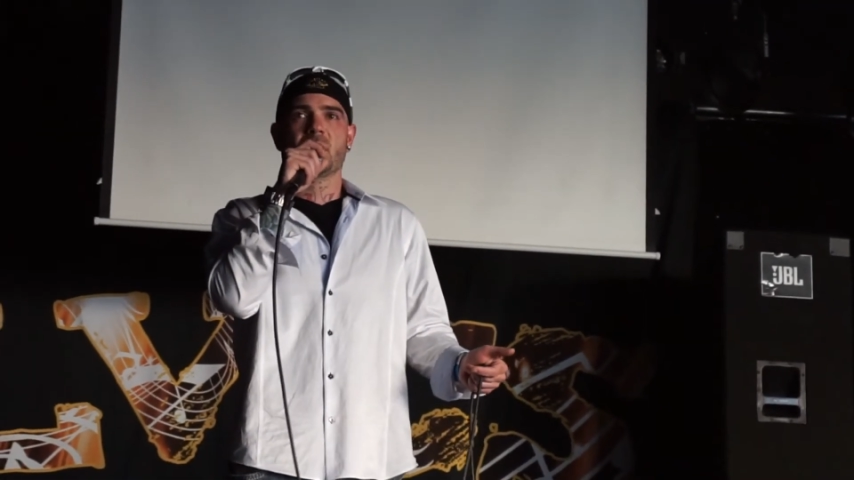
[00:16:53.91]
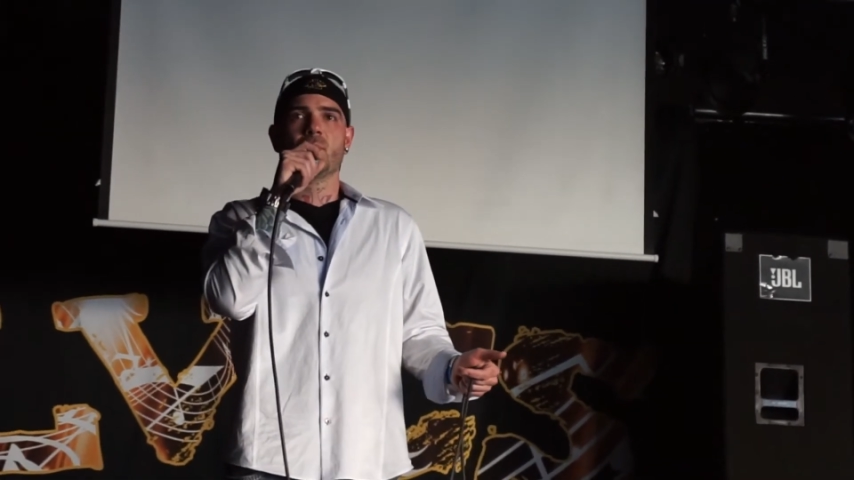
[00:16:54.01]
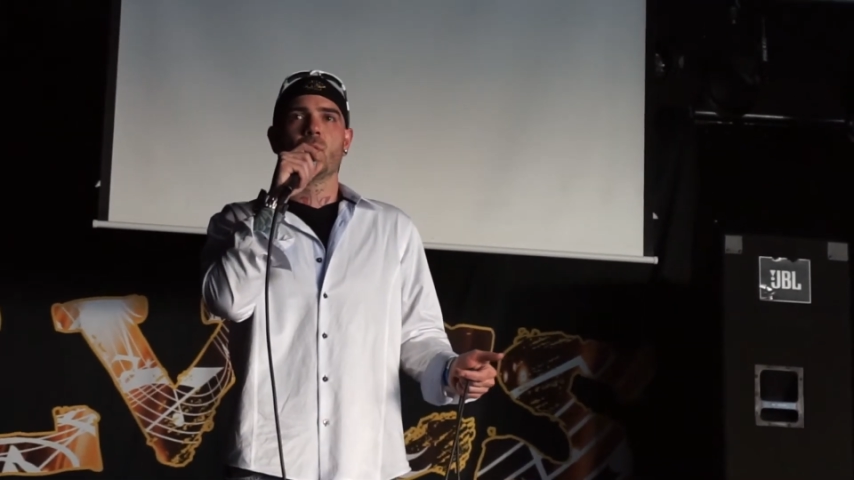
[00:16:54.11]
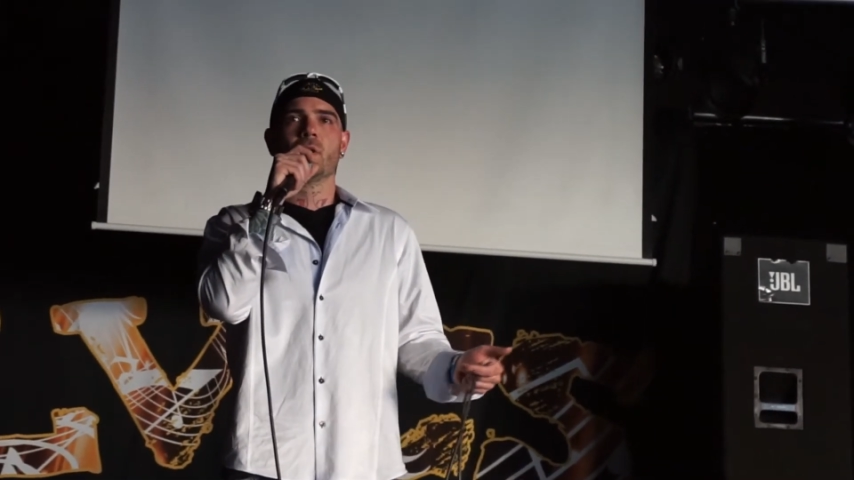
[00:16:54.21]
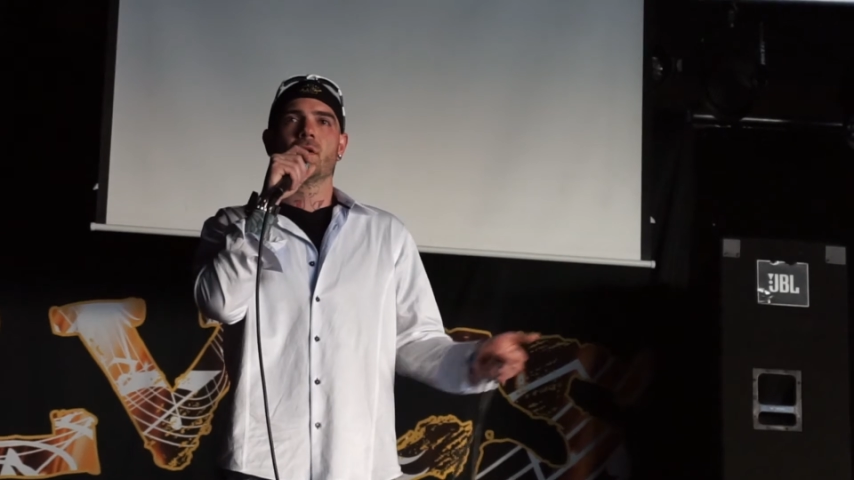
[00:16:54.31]

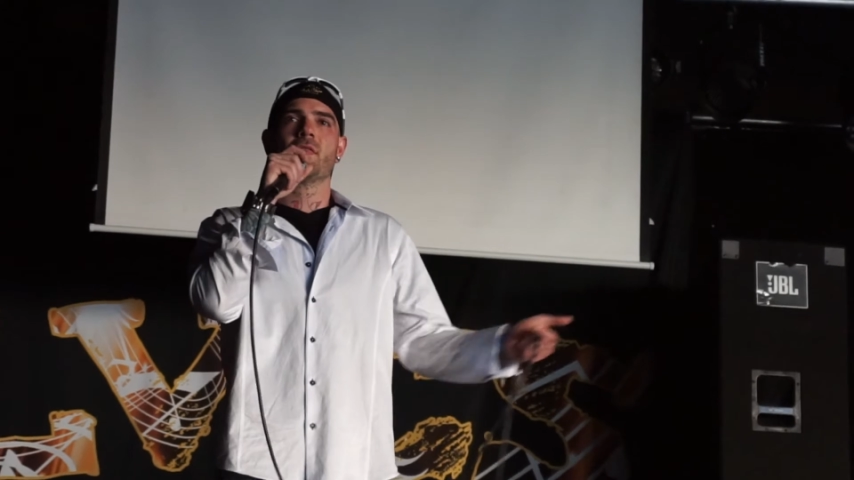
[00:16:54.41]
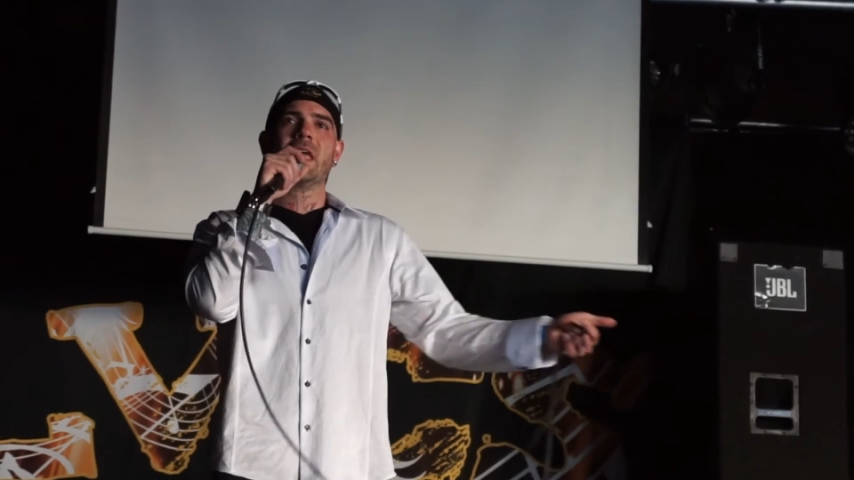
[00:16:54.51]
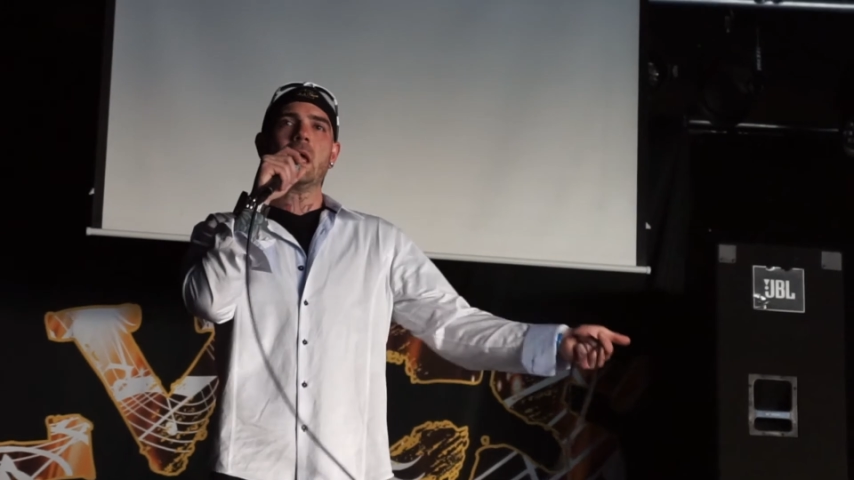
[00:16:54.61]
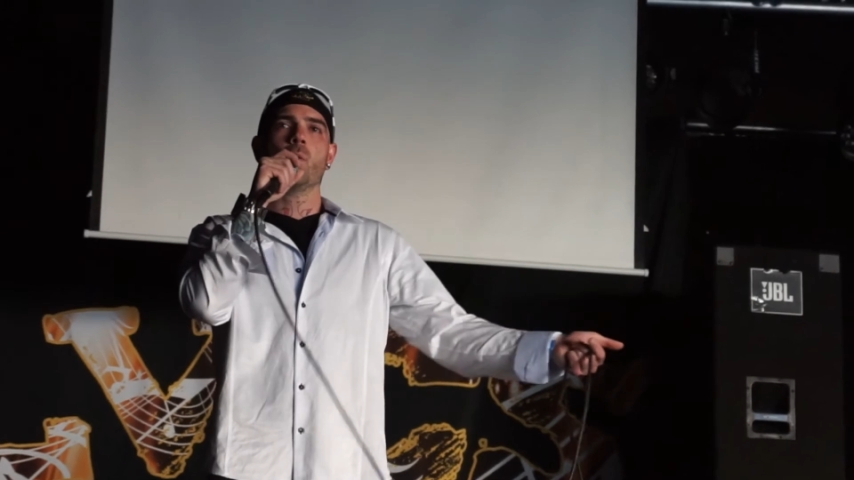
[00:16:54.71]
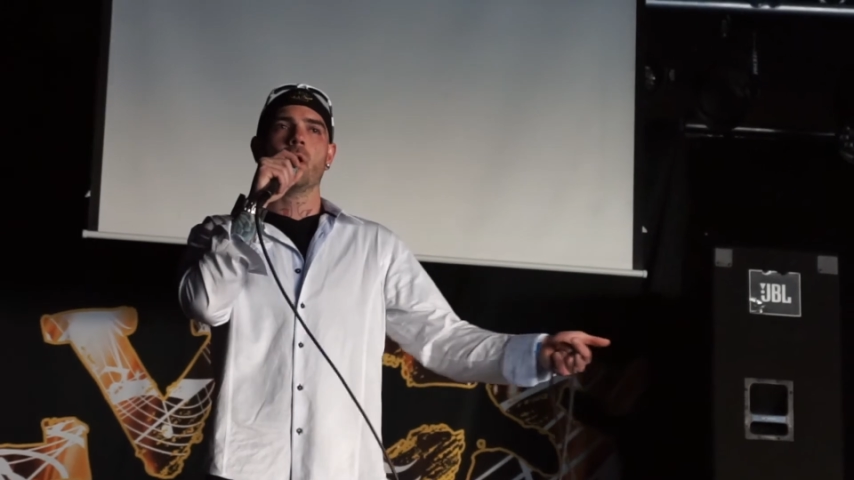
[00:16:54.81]
people where
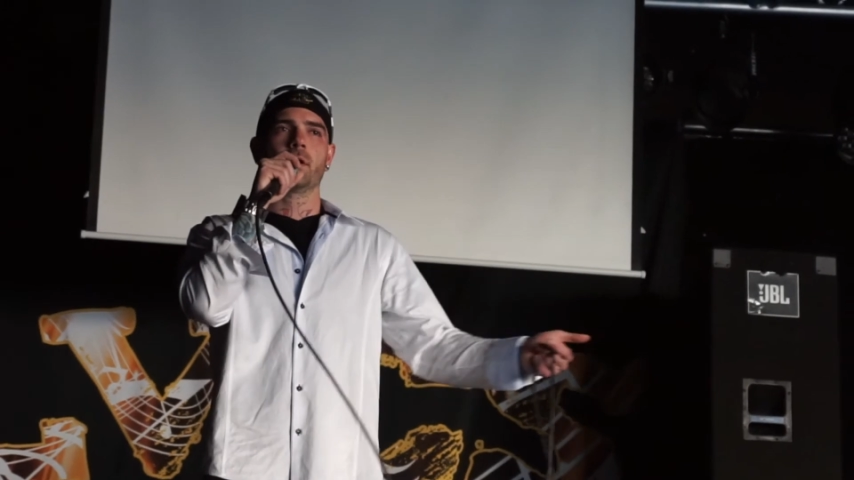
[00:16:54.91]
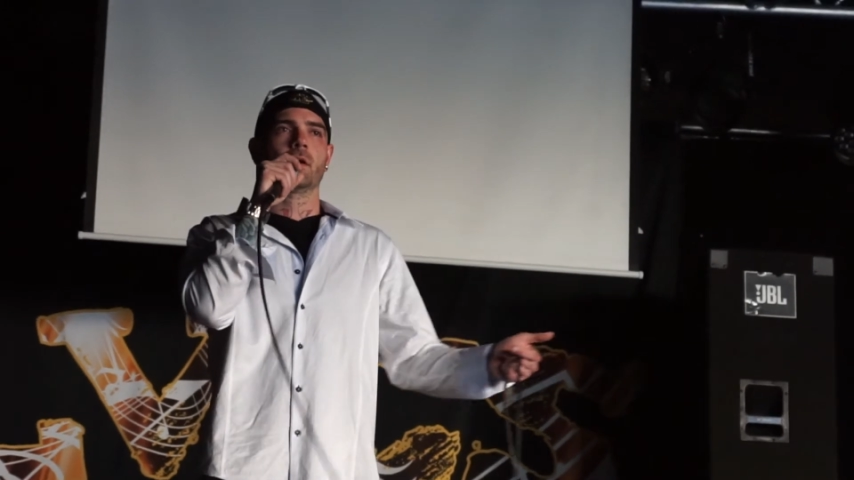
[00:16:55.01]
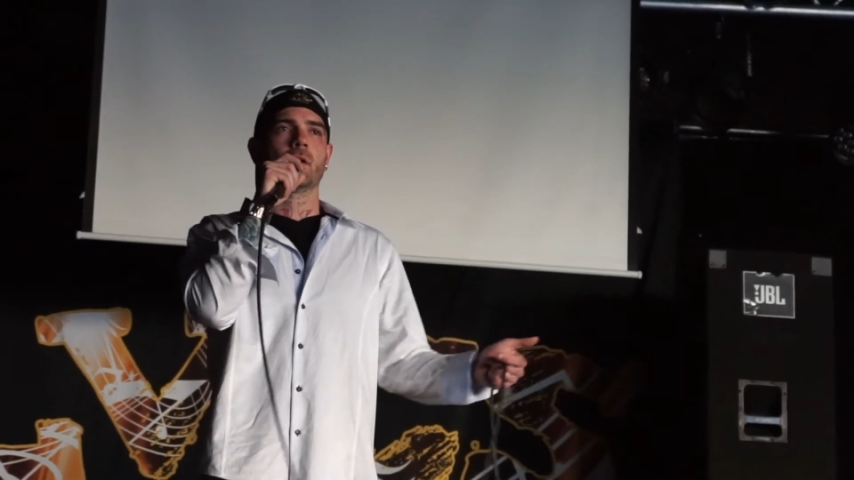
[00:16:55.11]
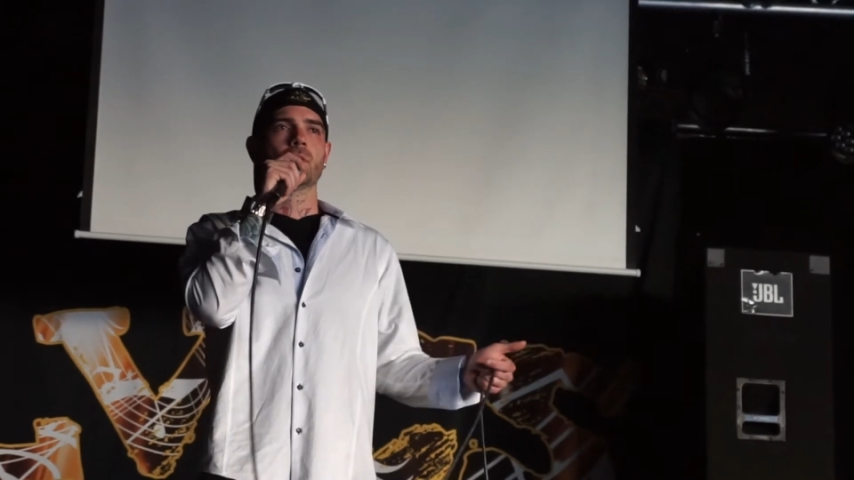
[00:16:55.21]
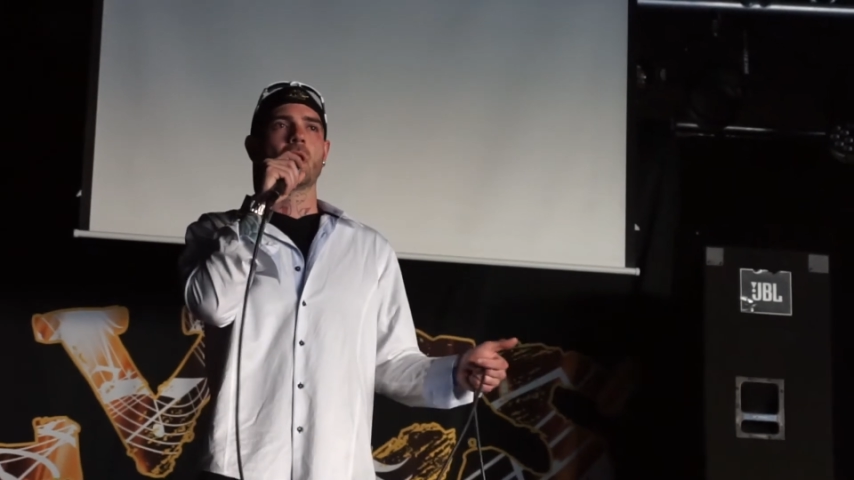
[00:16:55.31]
they want to go,